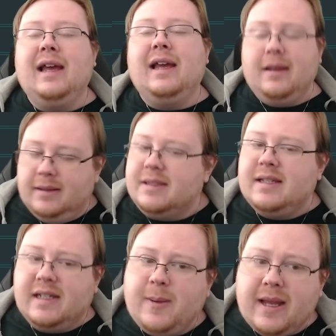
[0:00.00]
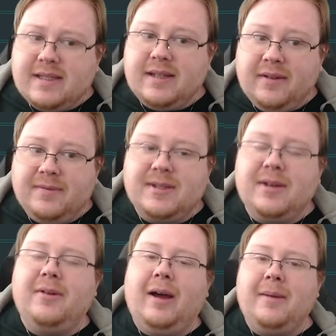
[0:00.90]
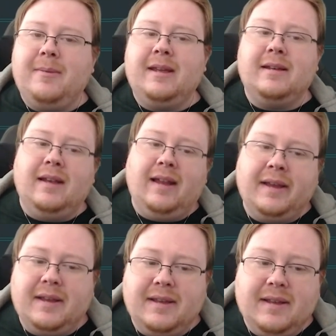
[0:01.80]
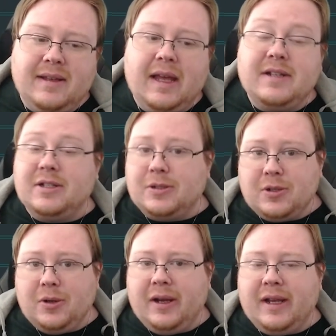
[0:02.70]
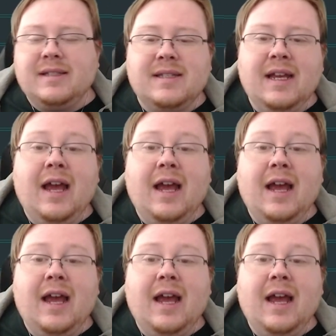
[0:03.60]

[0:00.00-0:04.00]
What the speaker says: It's expensive, so I mean, like, it's a choice.